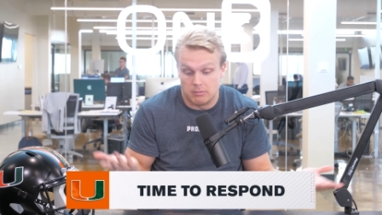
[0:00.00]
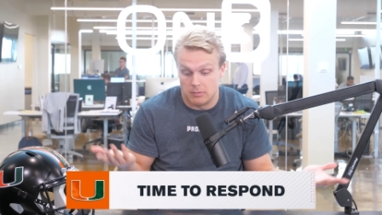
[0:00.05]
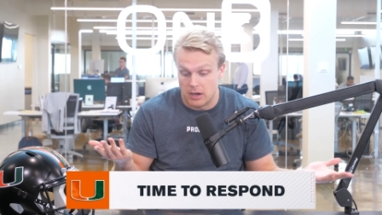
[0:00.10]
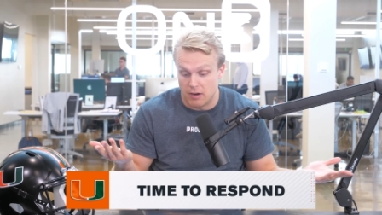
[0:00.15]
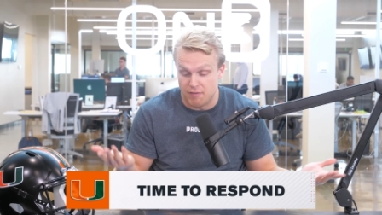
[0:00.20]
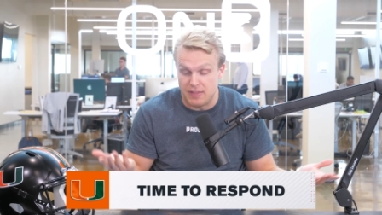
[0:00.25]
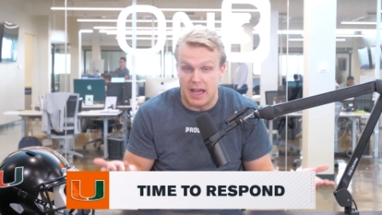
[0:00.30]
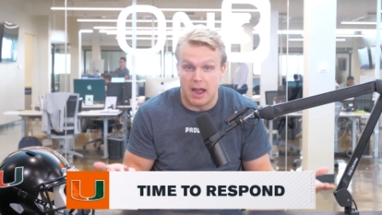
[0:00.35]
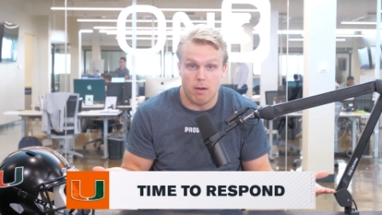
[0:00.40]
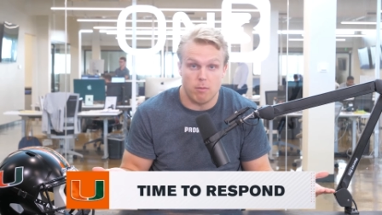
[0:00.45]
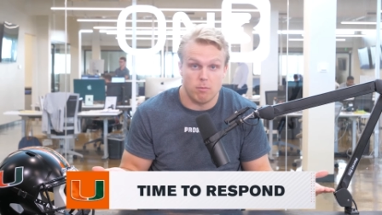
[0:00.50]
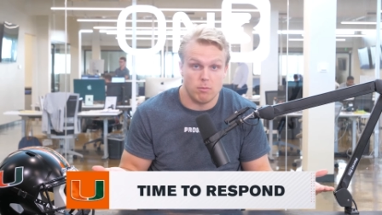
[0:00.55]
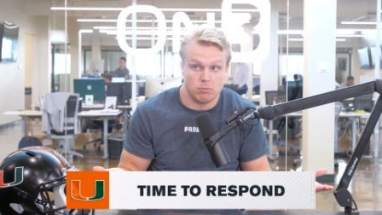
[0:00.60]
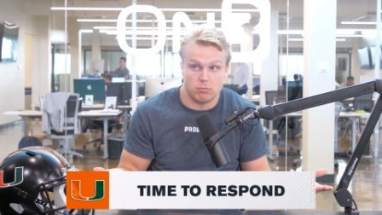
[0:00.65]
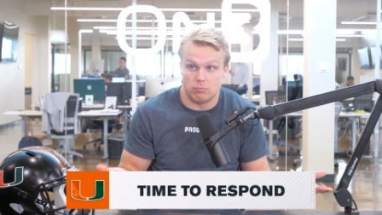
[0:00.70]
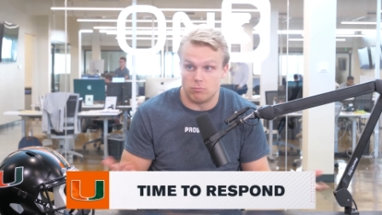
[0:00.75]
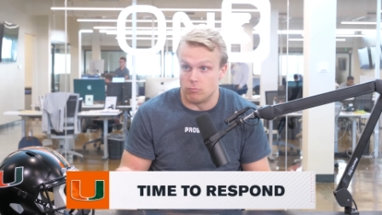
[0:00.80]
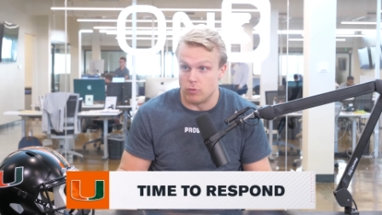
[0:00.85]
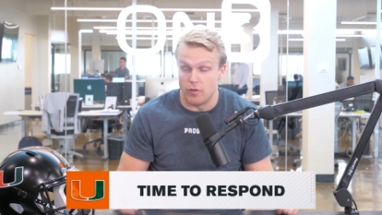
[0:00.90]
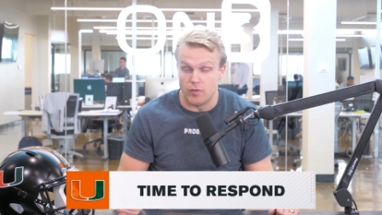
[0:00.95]
if that
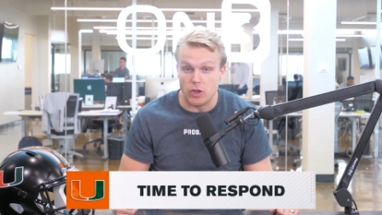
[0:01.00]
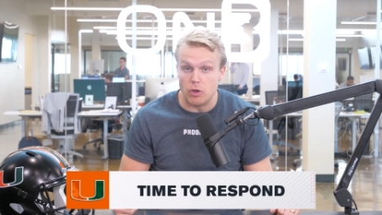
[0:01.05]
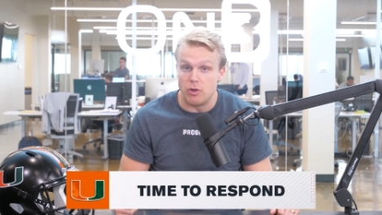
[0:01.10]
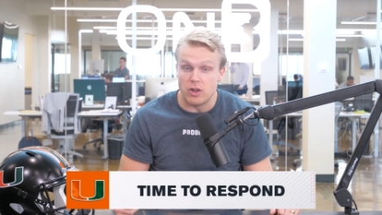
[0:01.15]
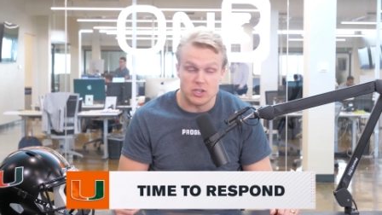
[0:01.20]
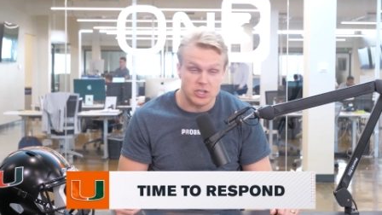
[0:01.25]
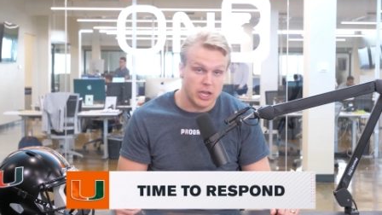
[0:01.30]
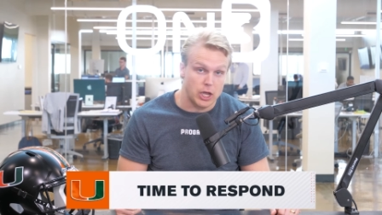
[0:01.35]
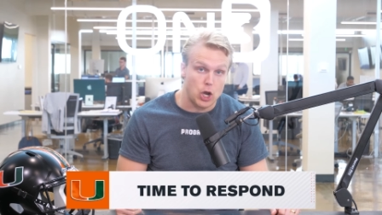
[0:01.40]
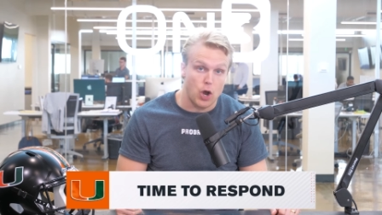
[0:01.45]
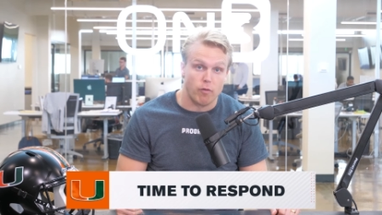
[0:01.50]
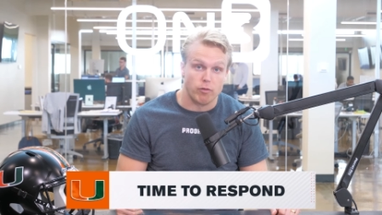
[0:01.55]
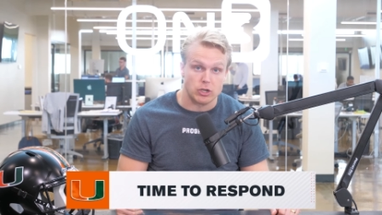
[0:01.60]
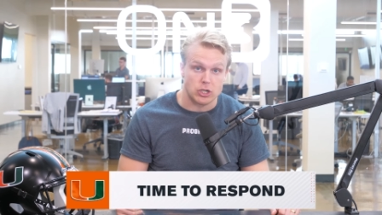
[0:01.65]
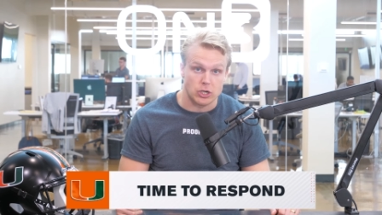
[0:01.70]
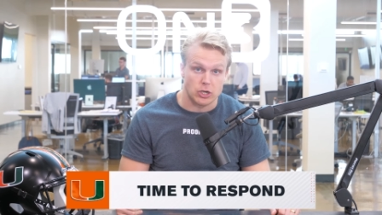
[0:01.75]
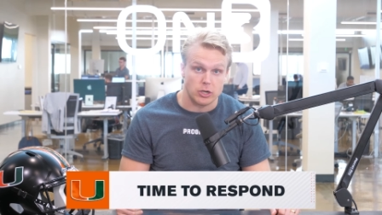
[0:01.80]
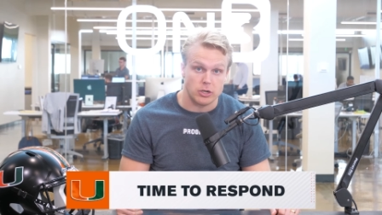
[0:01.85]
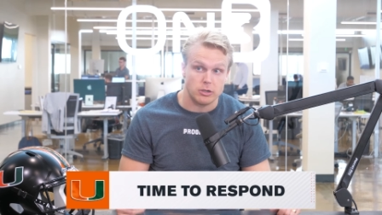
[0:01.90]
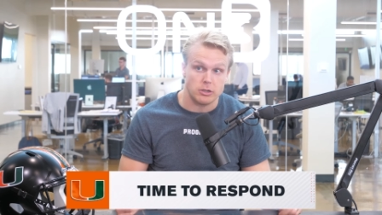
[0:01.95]
review doesn't get
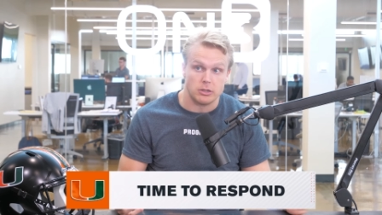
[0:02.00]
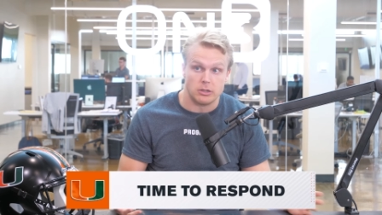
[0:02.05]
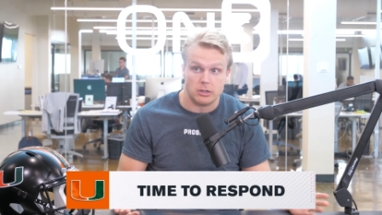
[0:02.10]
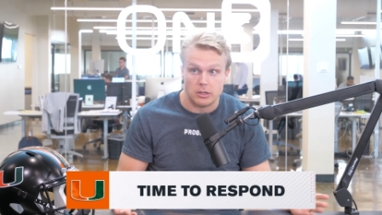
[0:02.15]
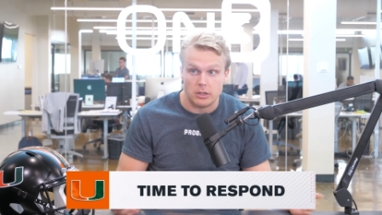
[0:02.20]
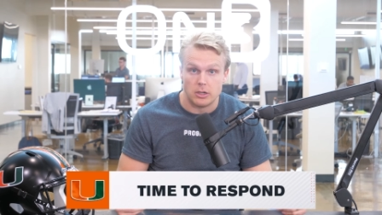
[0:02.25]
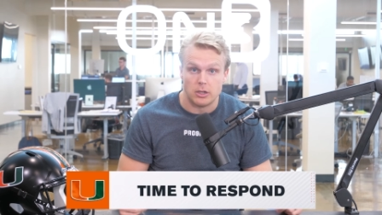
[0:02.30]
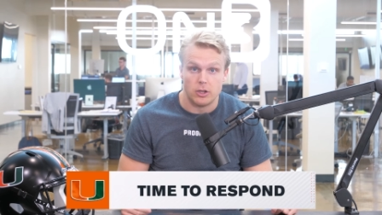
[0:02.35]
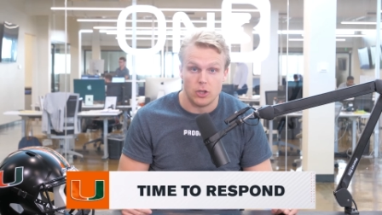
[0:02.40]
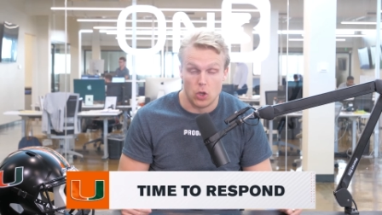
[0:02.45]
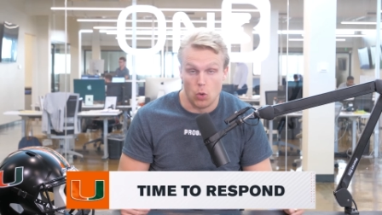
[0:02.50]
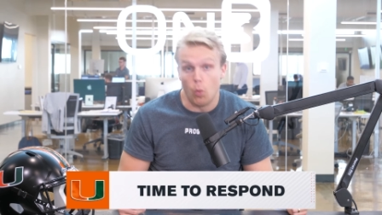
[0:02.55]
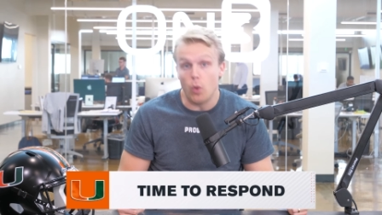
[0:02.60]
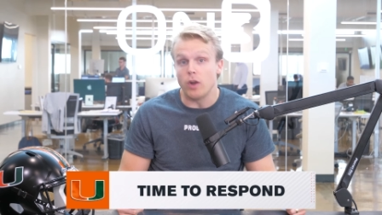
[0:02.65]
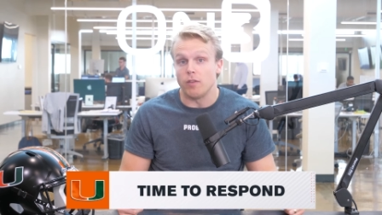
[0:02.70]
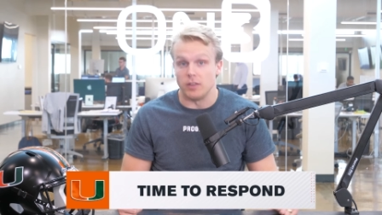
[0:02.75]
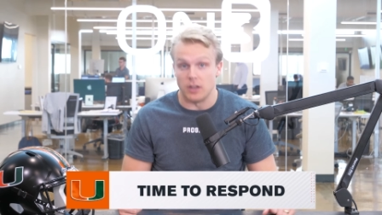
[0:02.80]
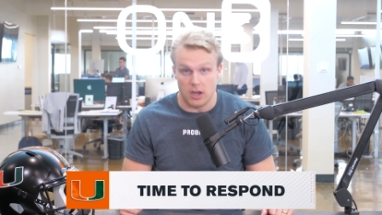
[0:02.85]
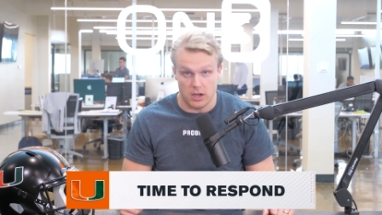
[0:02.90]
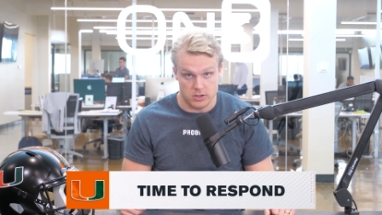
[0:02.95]
overturned, you would
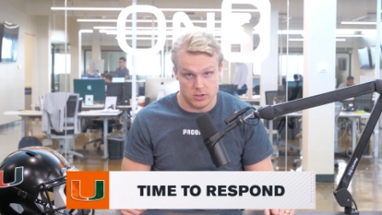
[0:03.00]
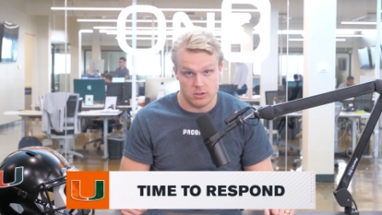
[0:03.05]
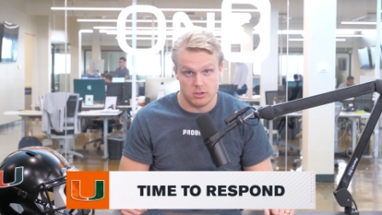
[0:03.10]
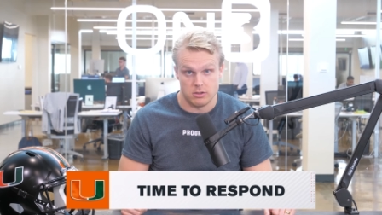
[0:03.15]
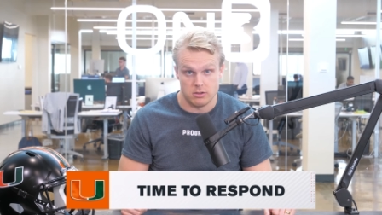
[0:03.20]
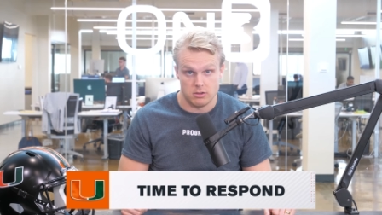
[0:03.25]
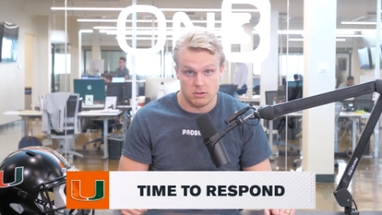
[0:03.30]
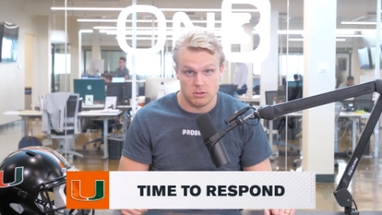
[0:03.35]
have lost.